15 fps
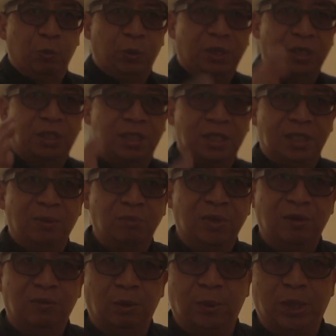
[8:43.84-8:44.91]
with the
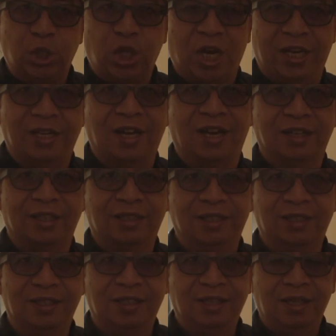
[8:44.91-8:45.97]
system developed in China.
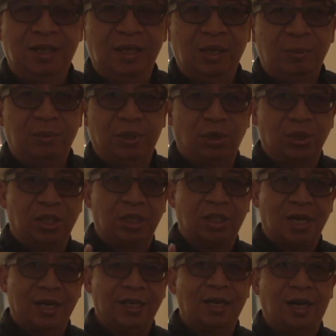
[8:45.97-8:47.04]
Because in
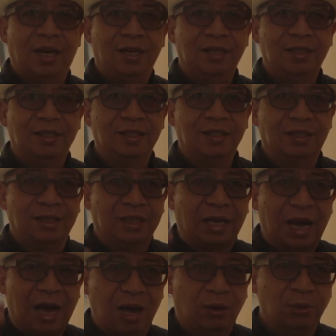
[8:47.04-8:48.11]
China,
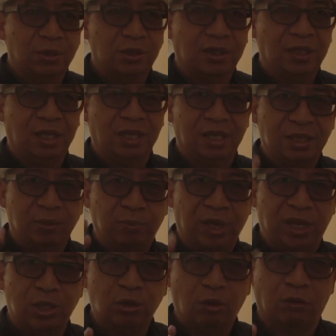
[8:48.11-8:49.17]
the house is
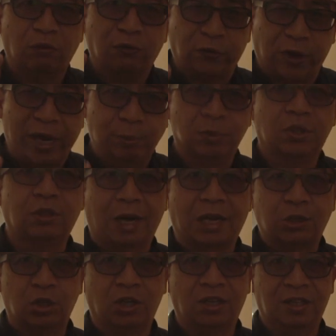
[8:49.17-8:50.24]
based on frame
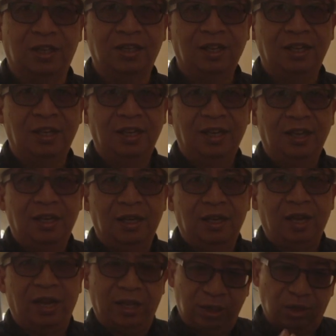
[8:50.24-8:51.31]
structure.
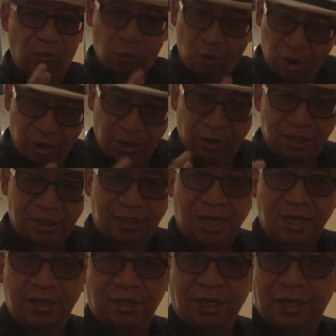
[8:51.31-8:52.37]
And the wall is
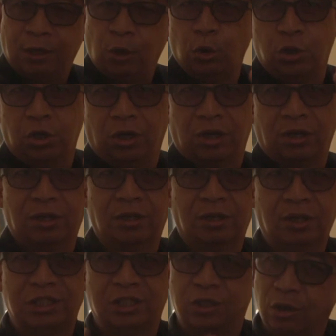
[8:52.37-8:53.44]
just an enclosure.
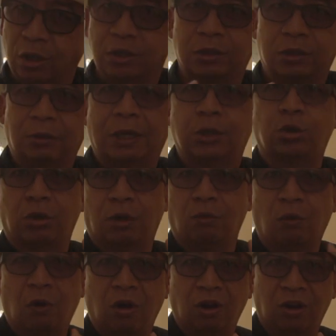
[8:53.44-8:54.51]
It's not
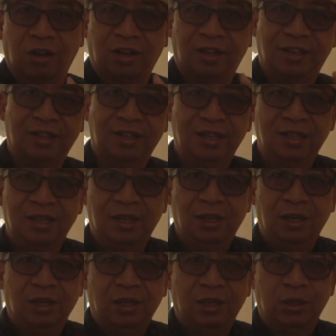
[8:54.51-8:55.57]
structural wall.
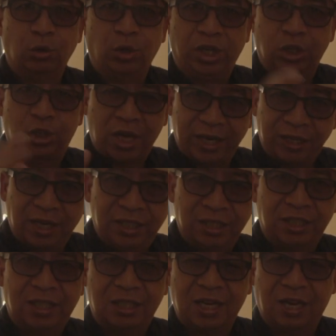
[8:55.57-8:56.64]
So in
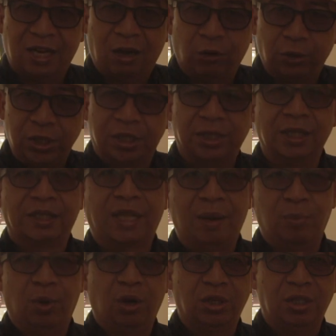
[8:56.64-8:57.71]
China's uh, original
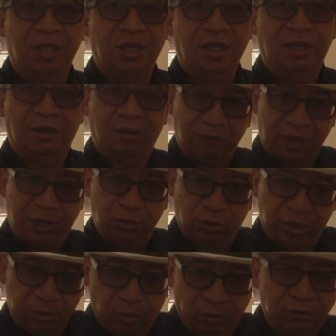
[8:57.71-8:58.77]
typology, when
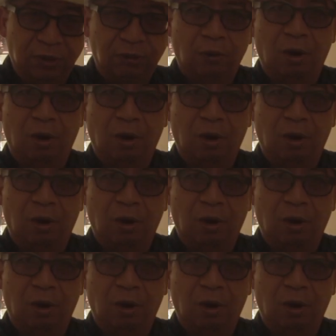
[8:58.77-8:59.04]
you remove the